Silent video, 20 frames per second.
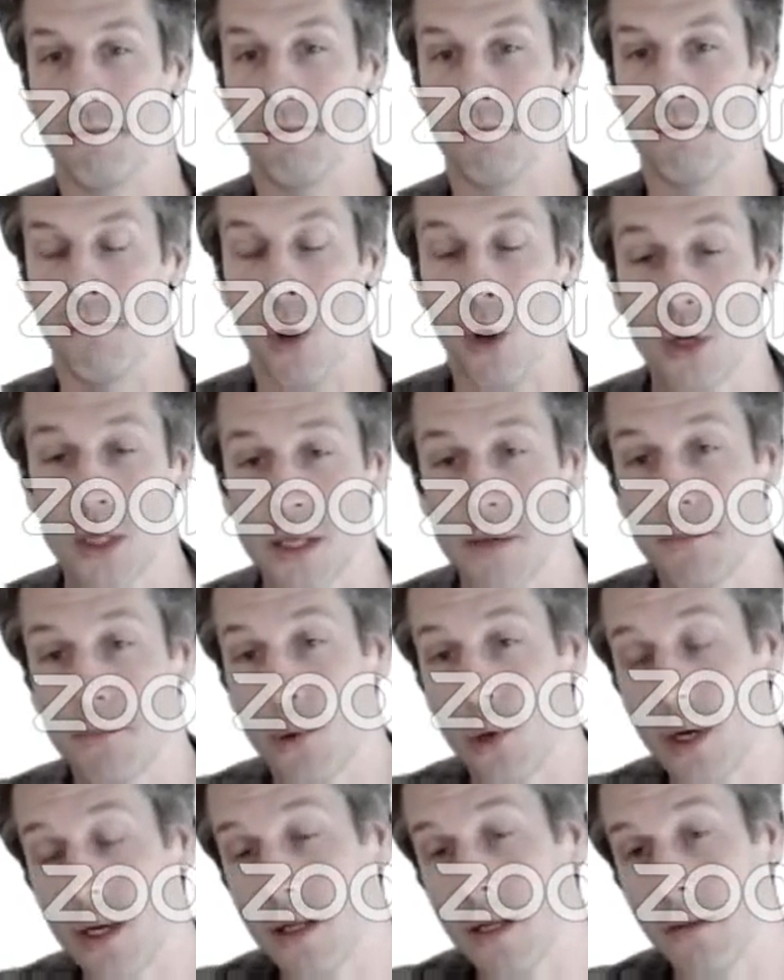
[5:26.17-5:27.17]
most
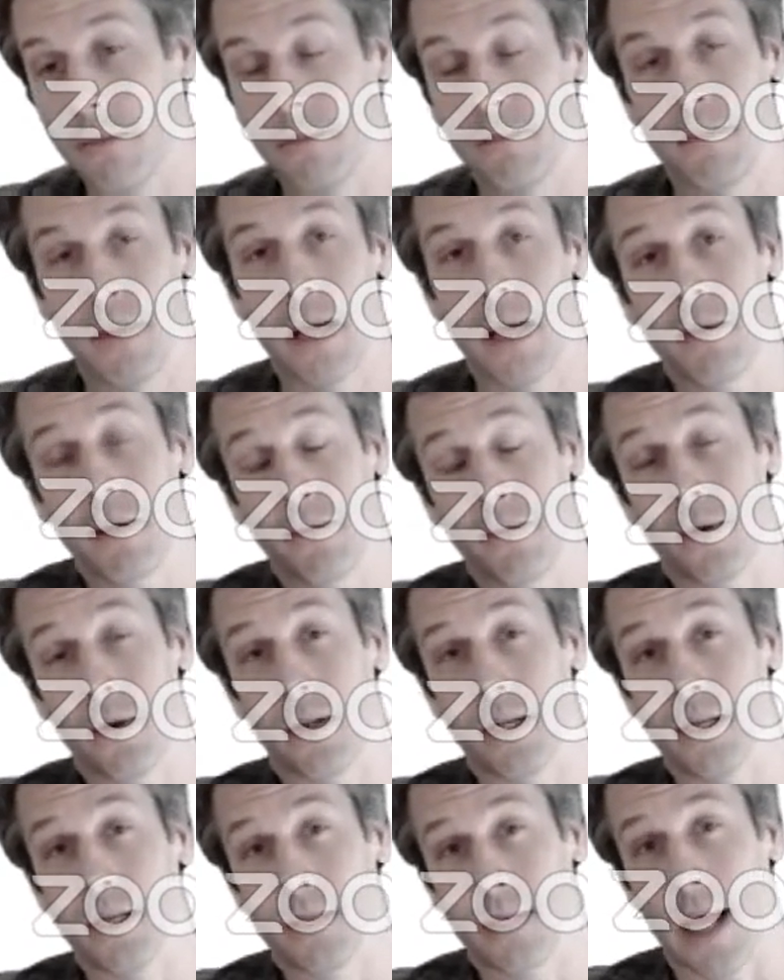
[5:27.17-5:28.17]
importantly, maybe for
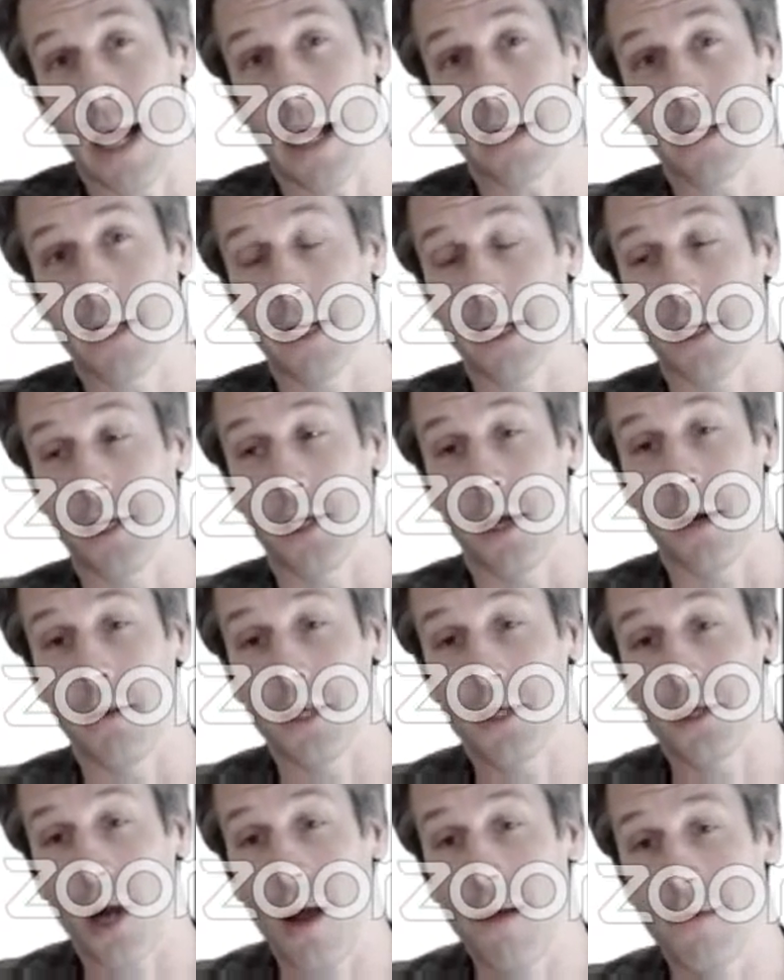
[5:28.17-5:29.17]
these tasks like
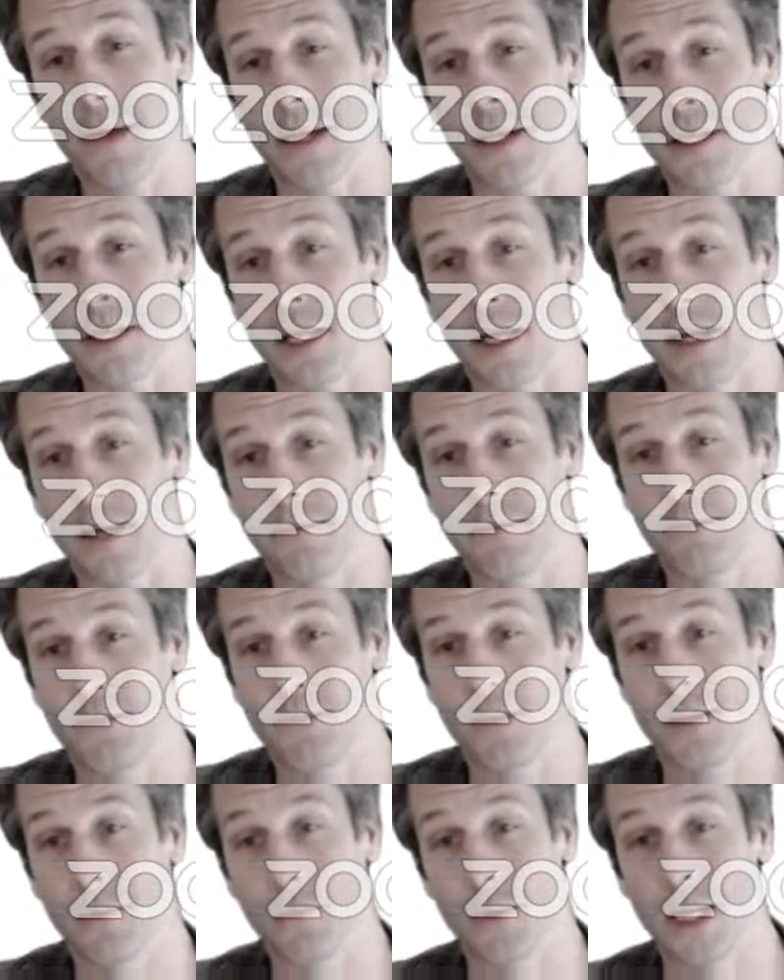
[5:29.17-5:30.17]
autonomous driving, is that
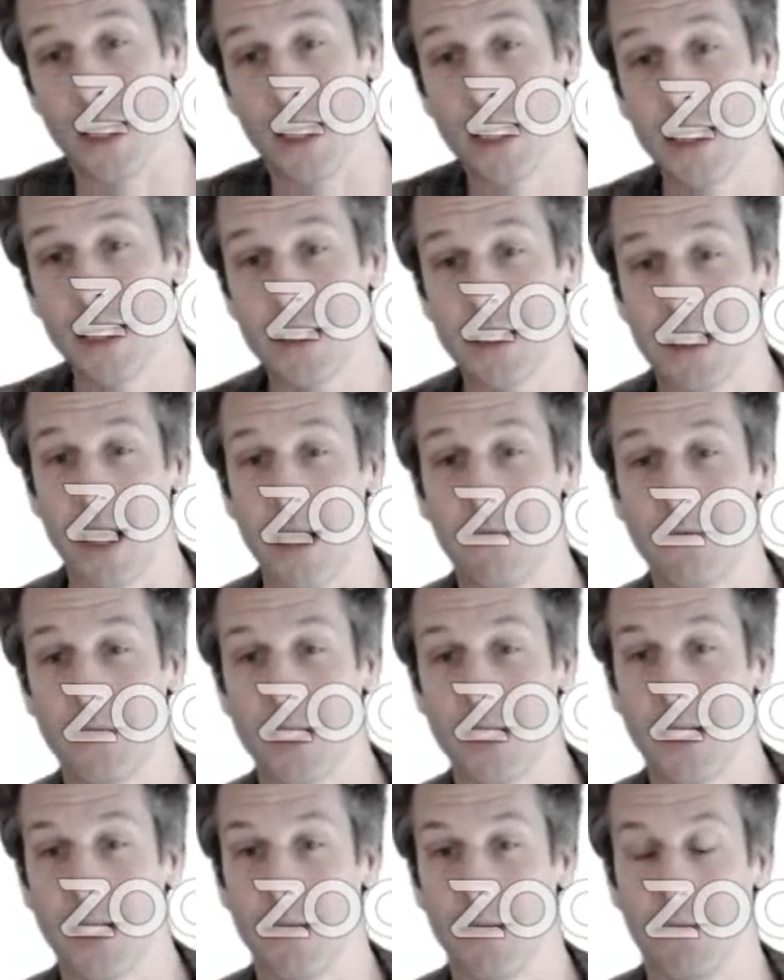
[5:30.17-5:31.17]
we need
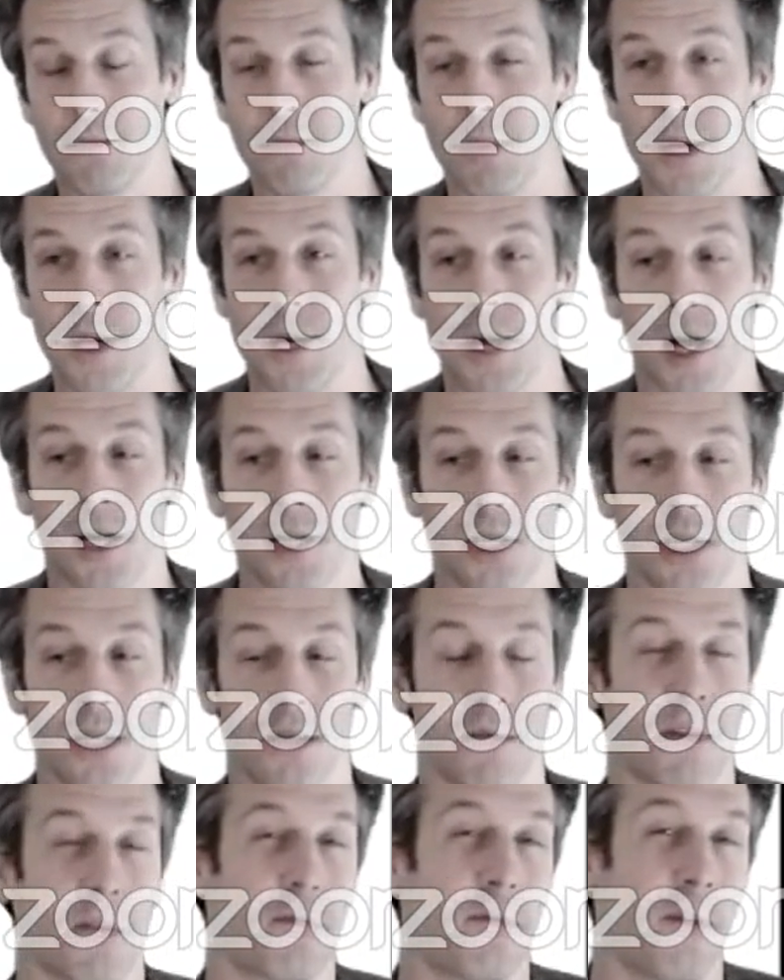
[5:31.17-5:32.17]
safety, but not just
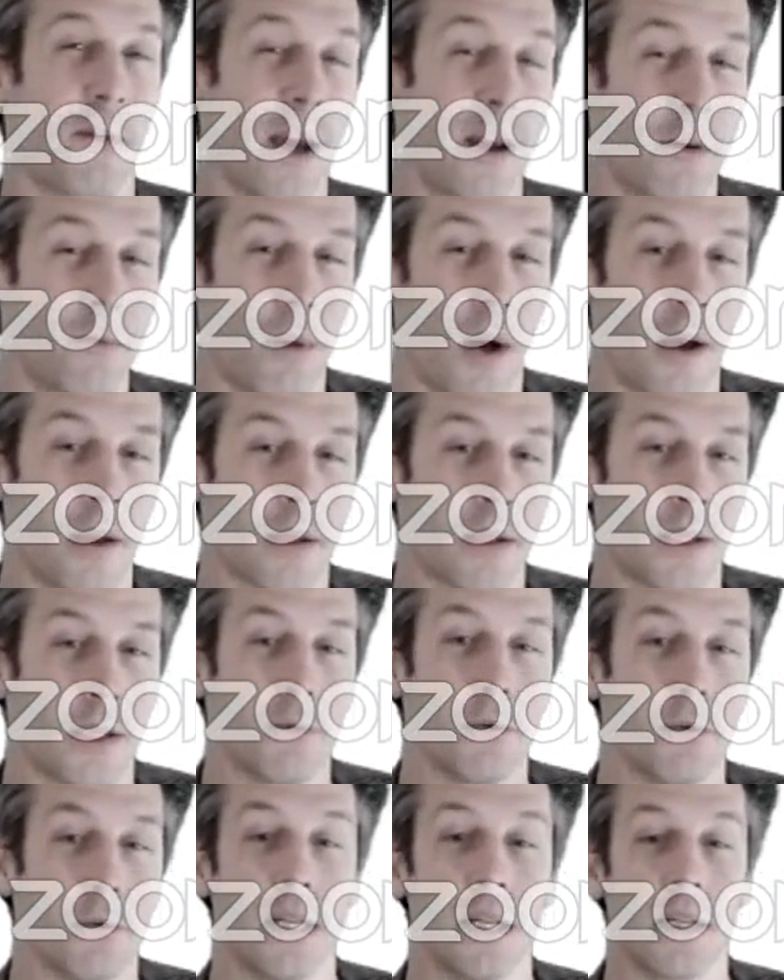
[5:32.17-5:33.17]
of the final
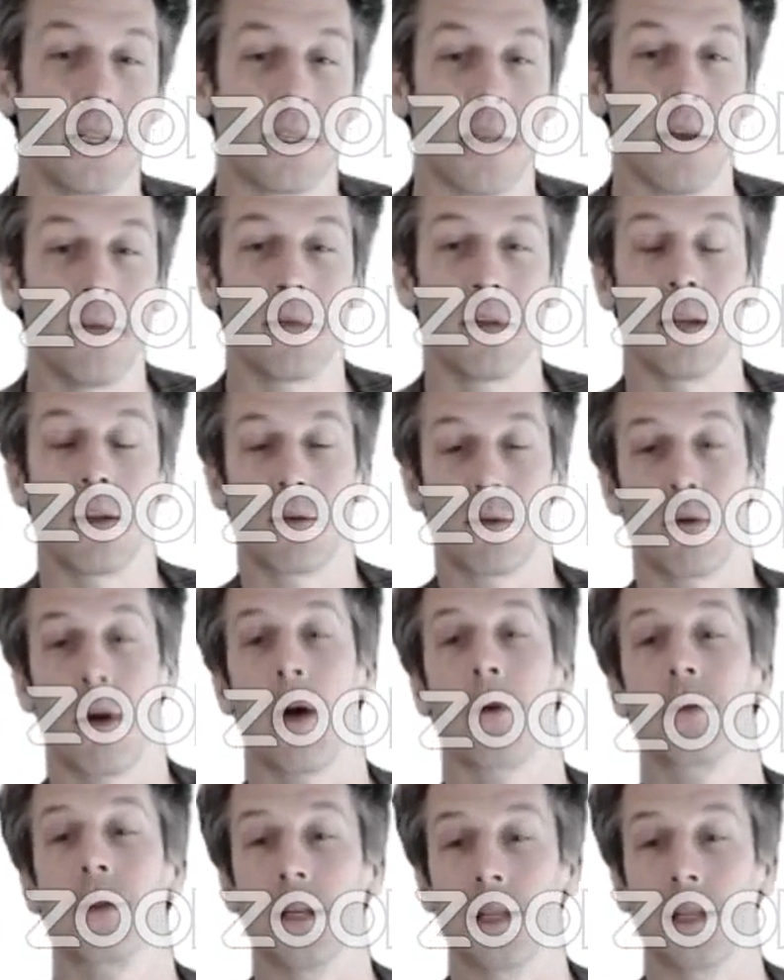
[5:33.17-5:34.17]
policy, we need safety
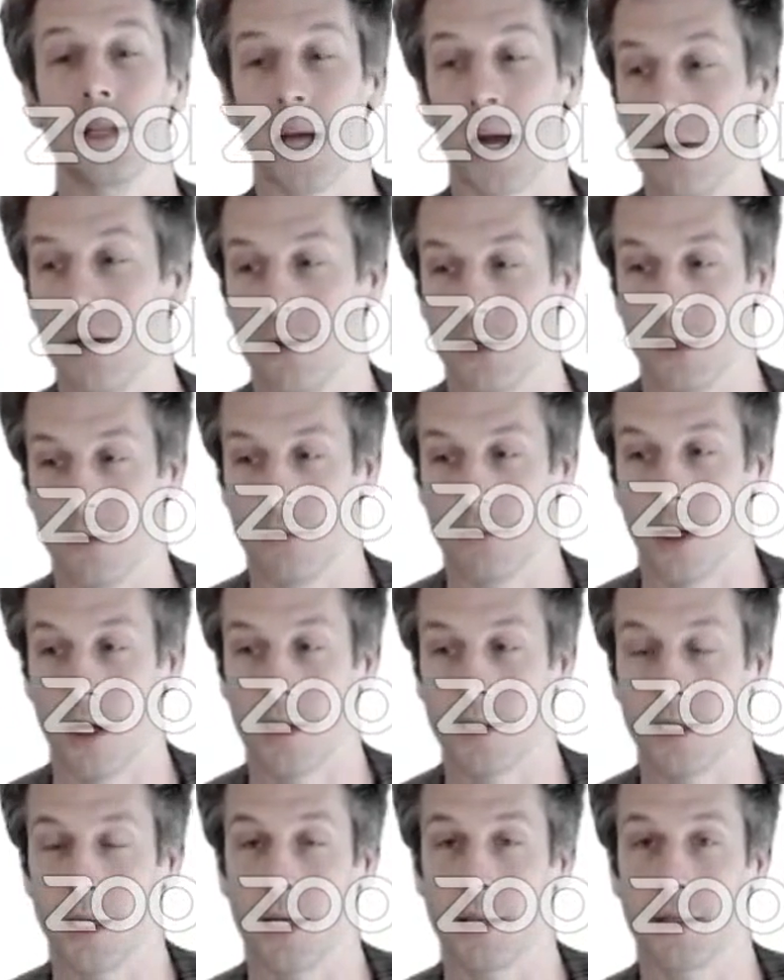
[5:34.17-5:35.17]
throughout the entire learning
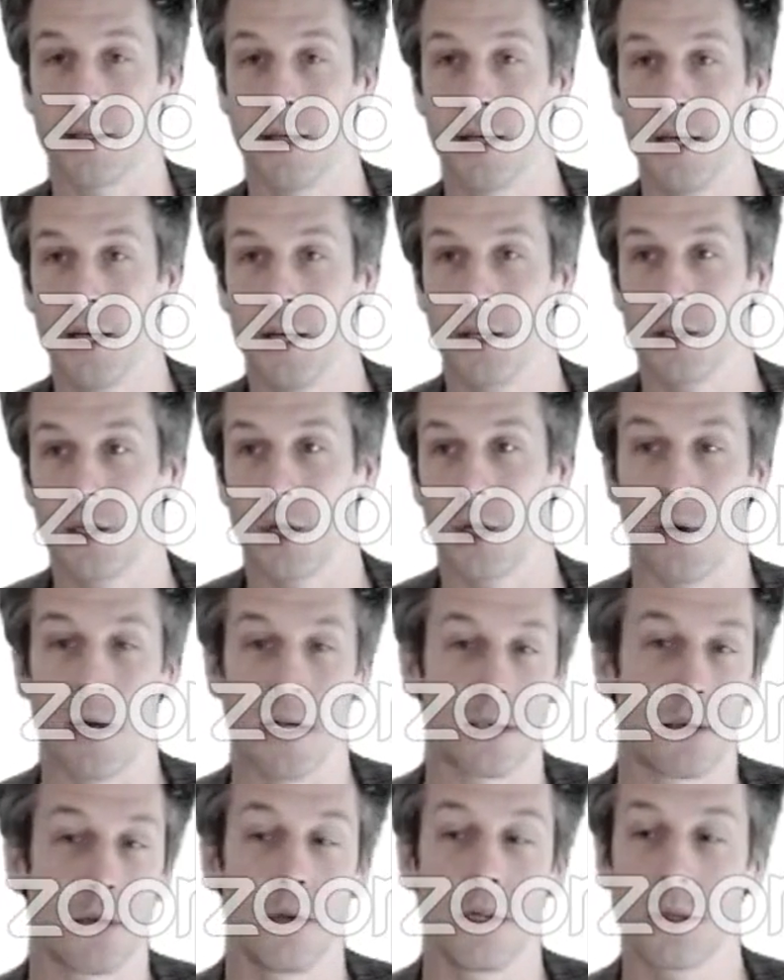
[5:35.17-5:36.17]
process. So
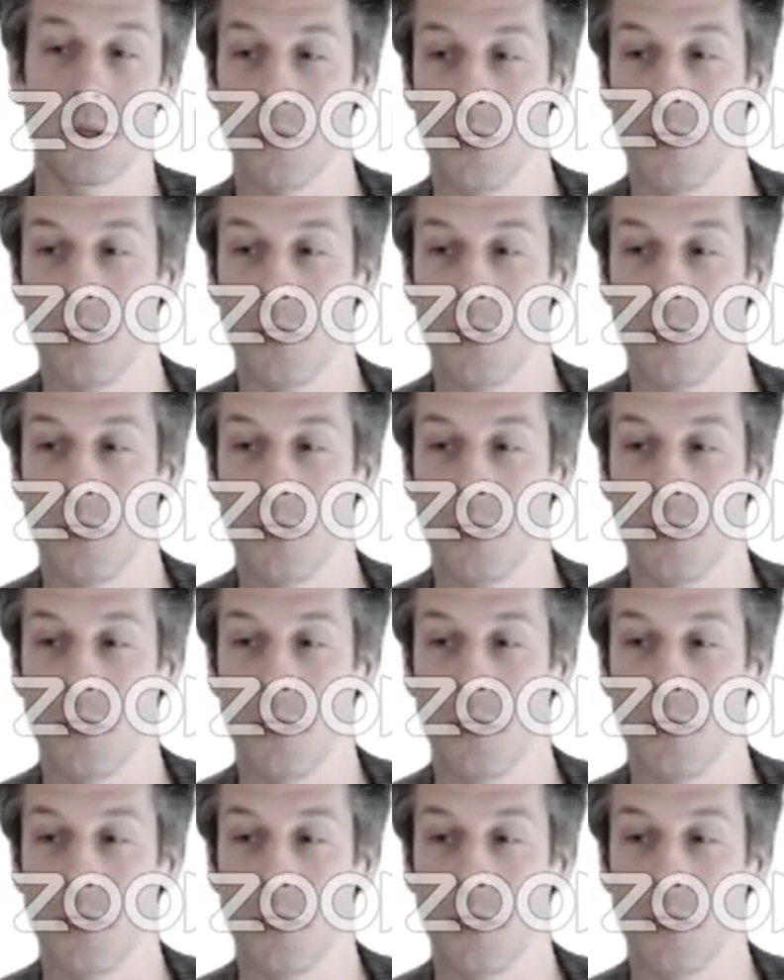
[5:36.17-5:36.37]
as soon as we